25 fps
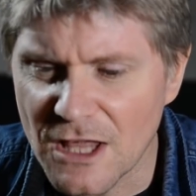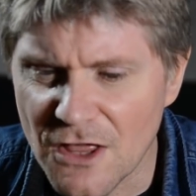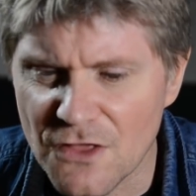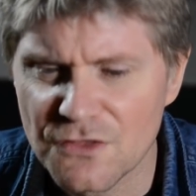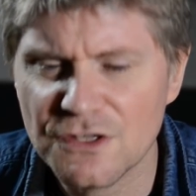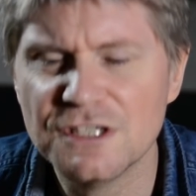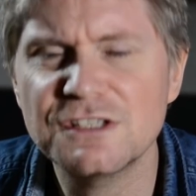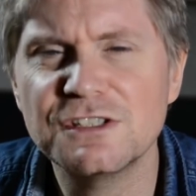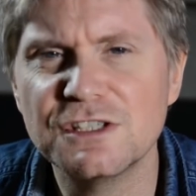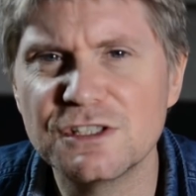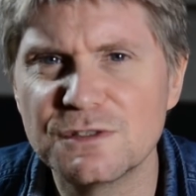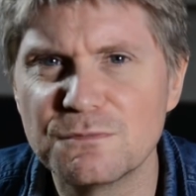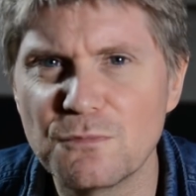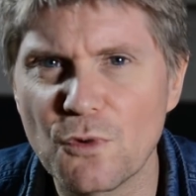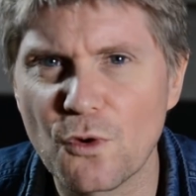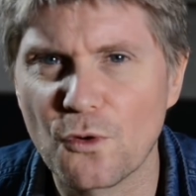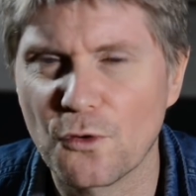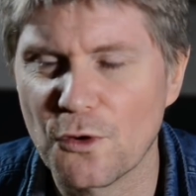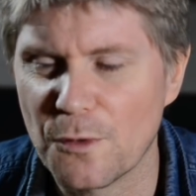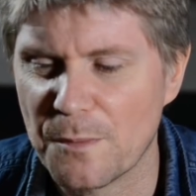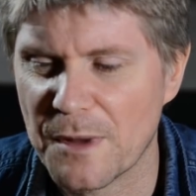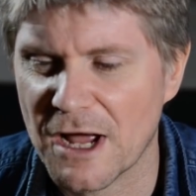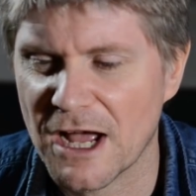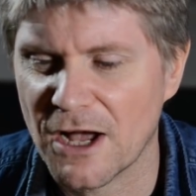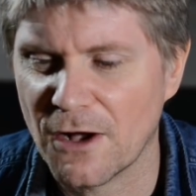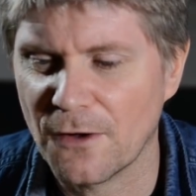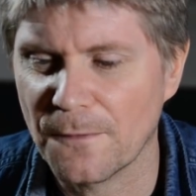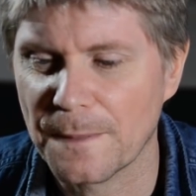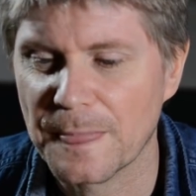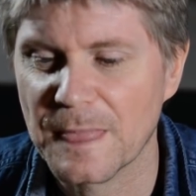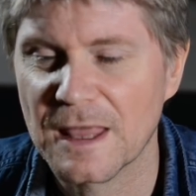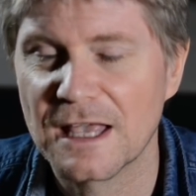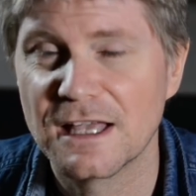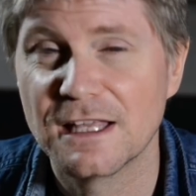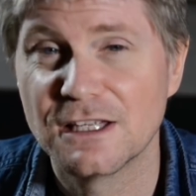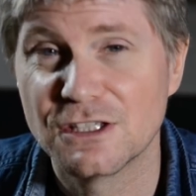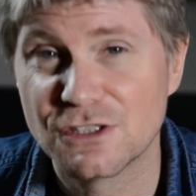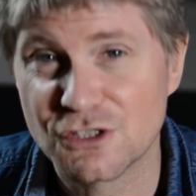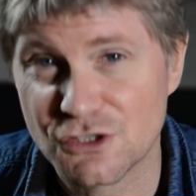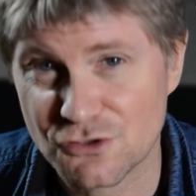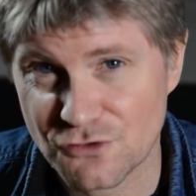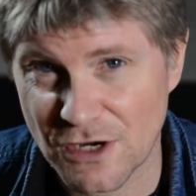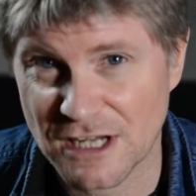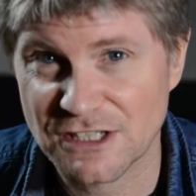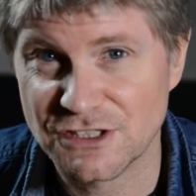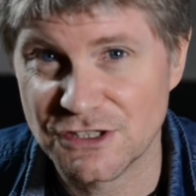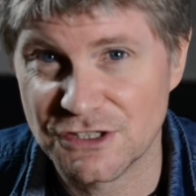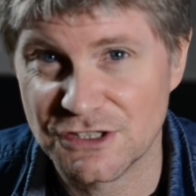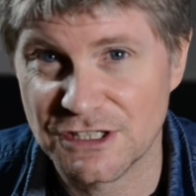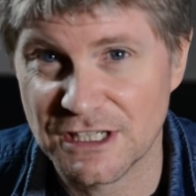This is more about
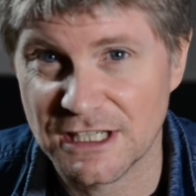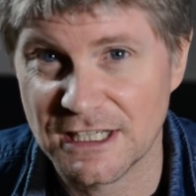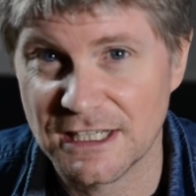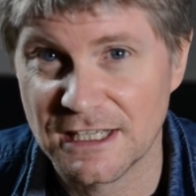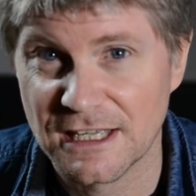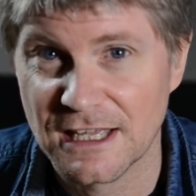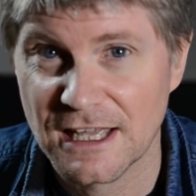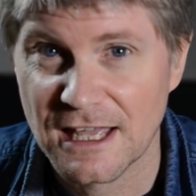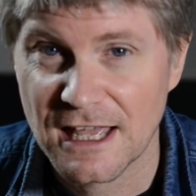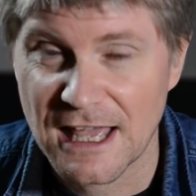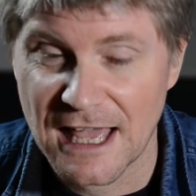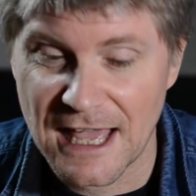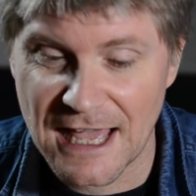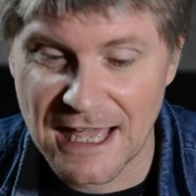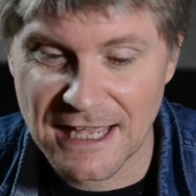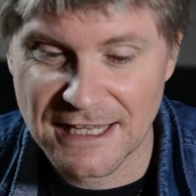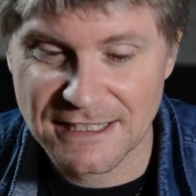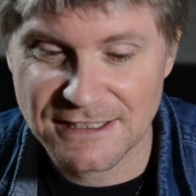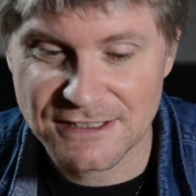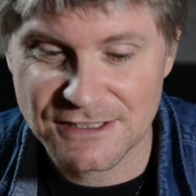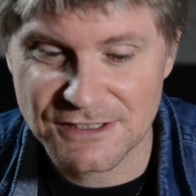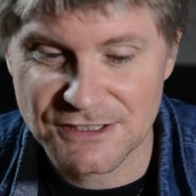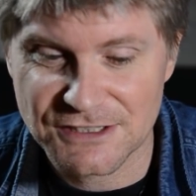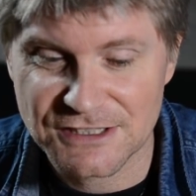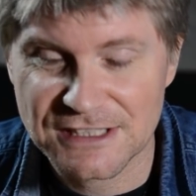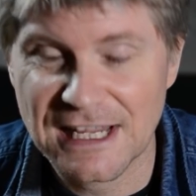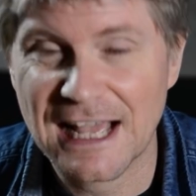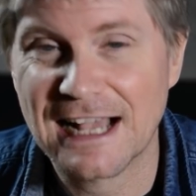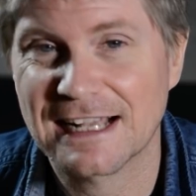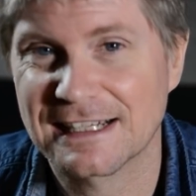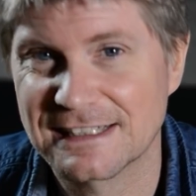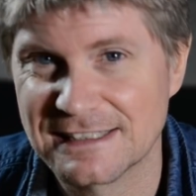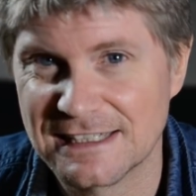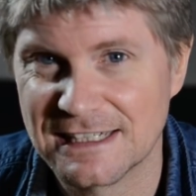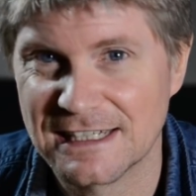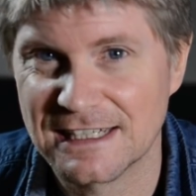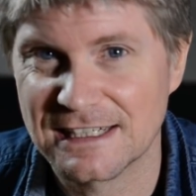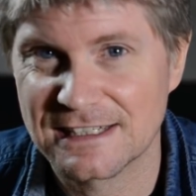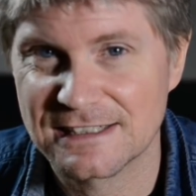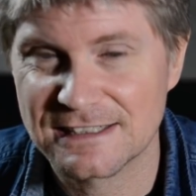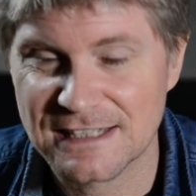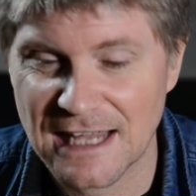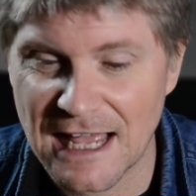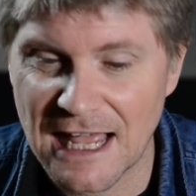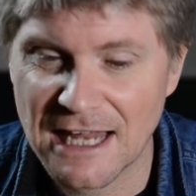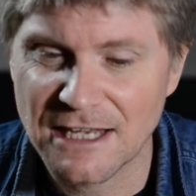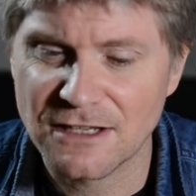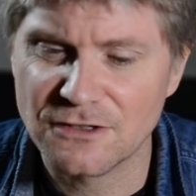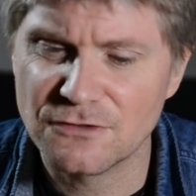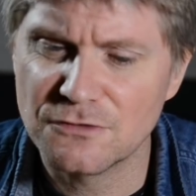strategy and tactics
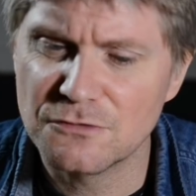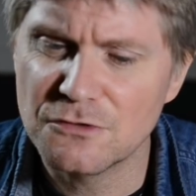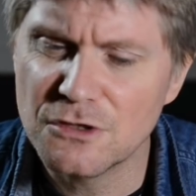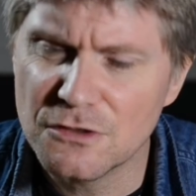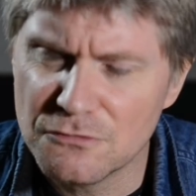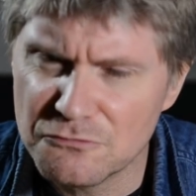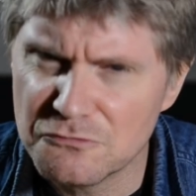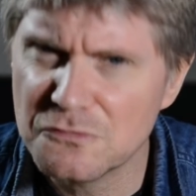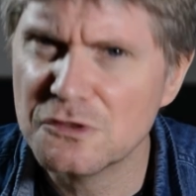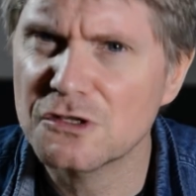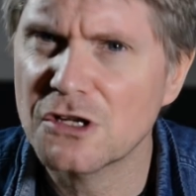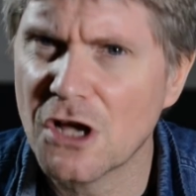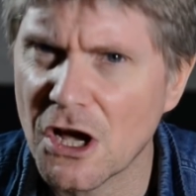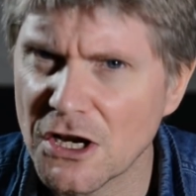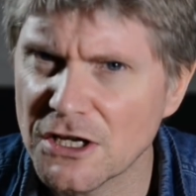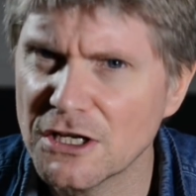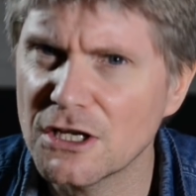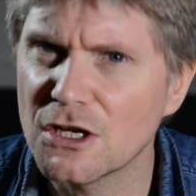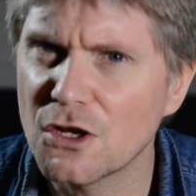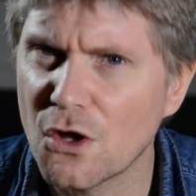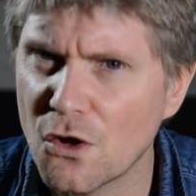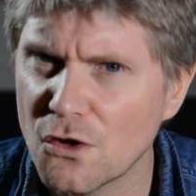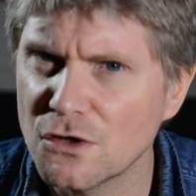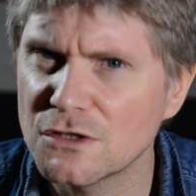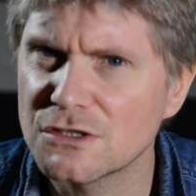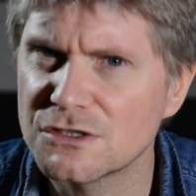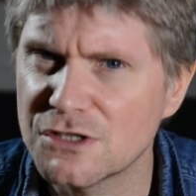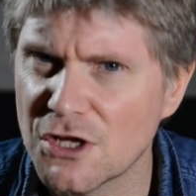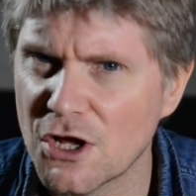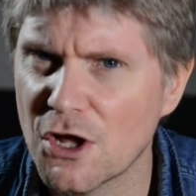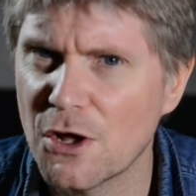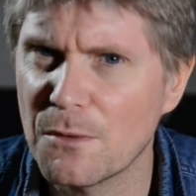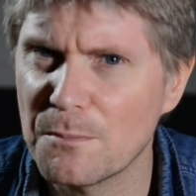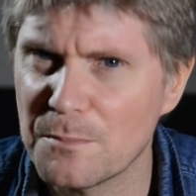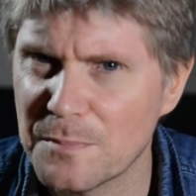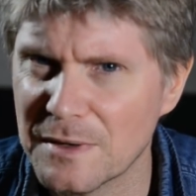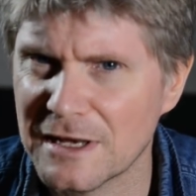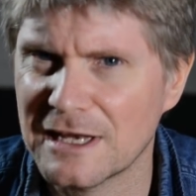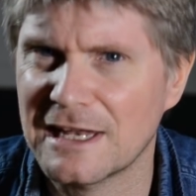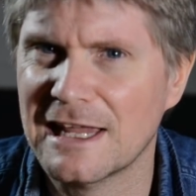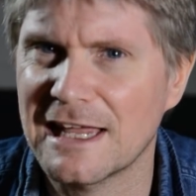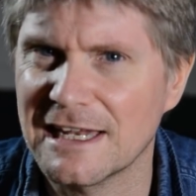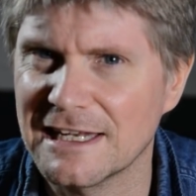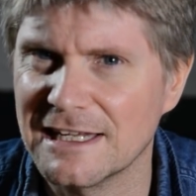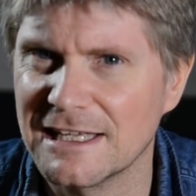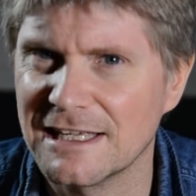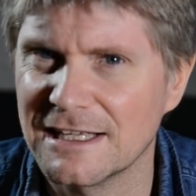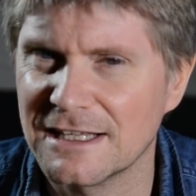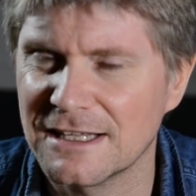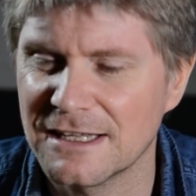and kind of long-term
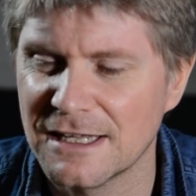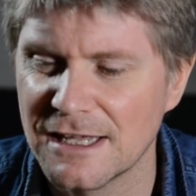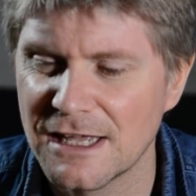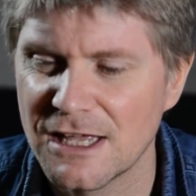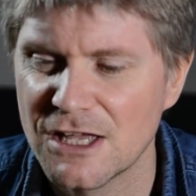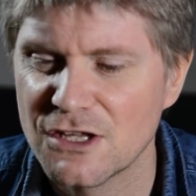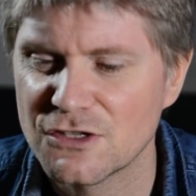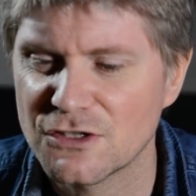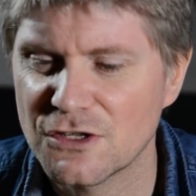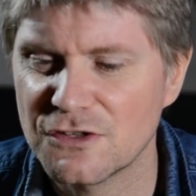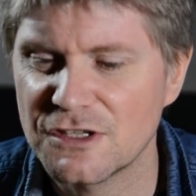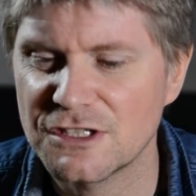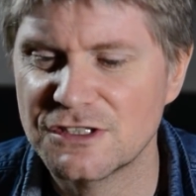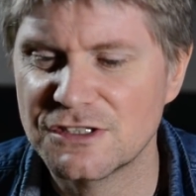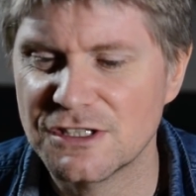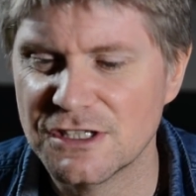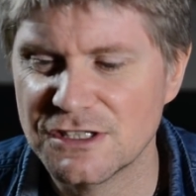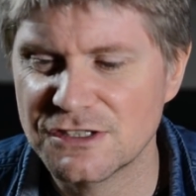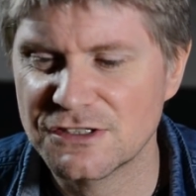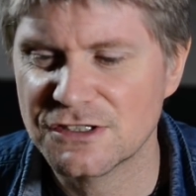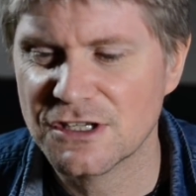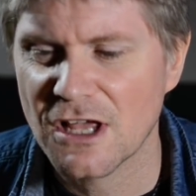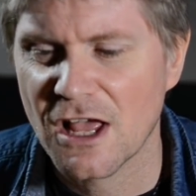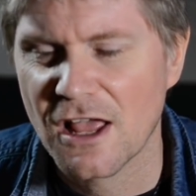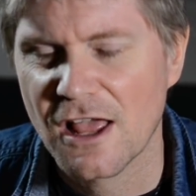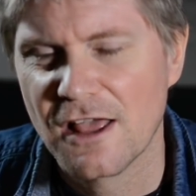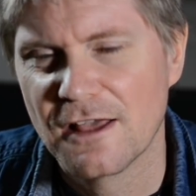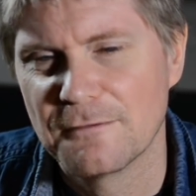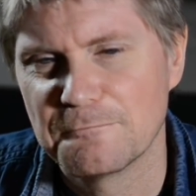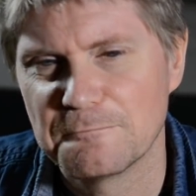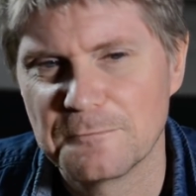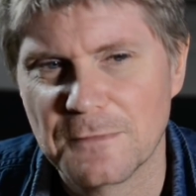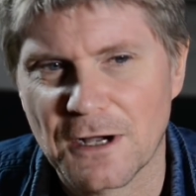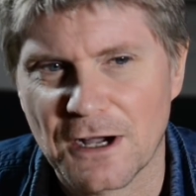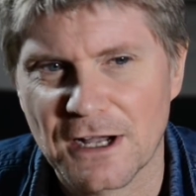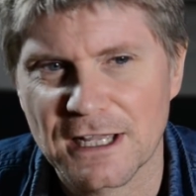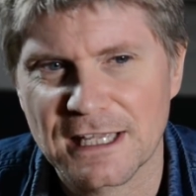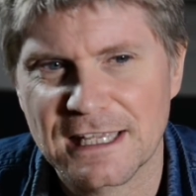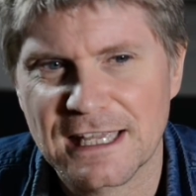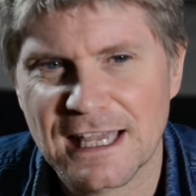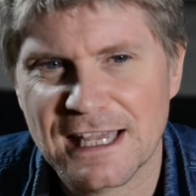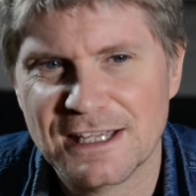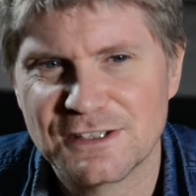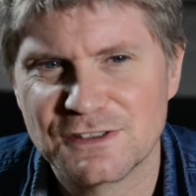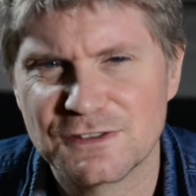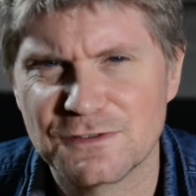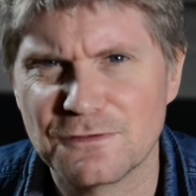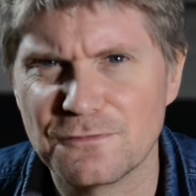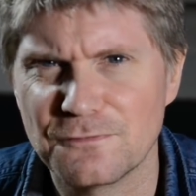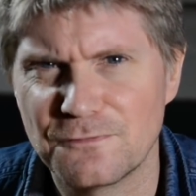planning. So this is, I
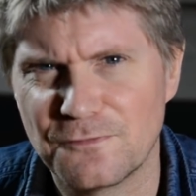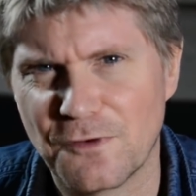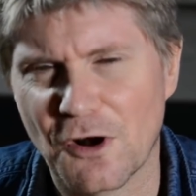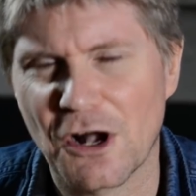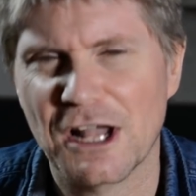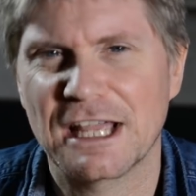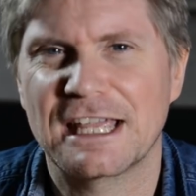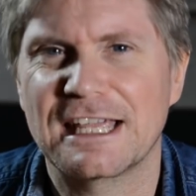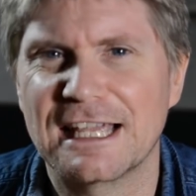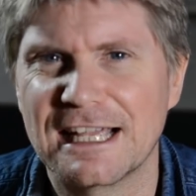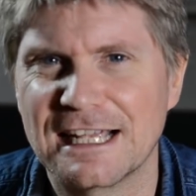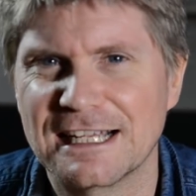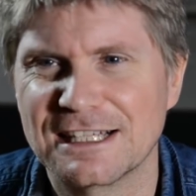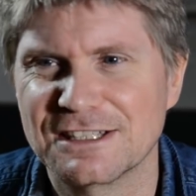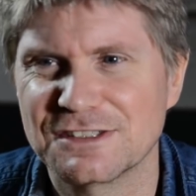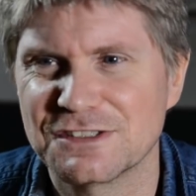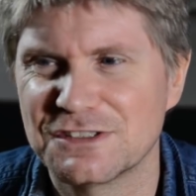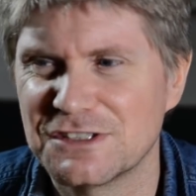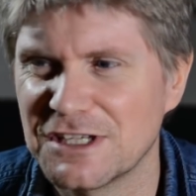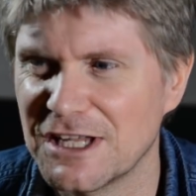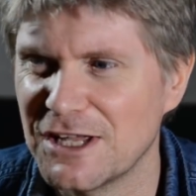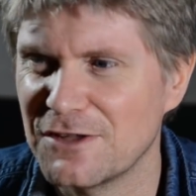guess, Vikings,